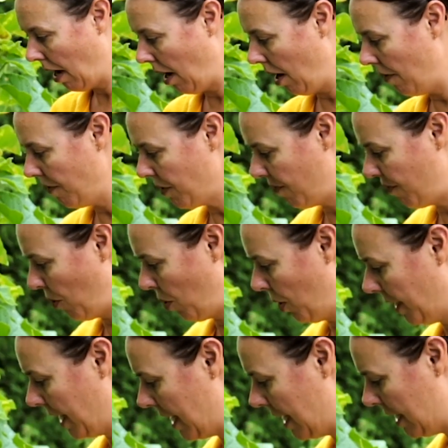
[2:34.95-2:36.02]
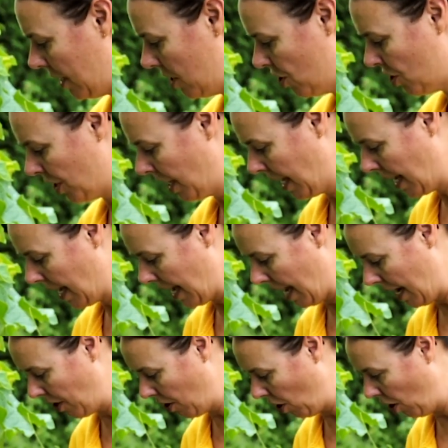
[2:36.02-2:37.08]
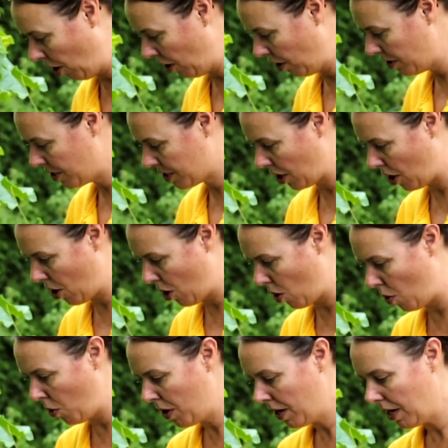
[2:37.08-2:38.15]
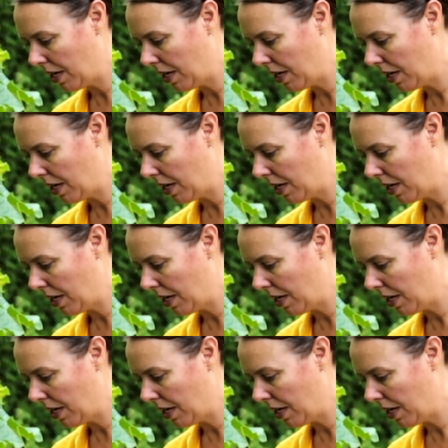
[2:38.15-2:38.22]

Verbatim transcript: of the foliage and also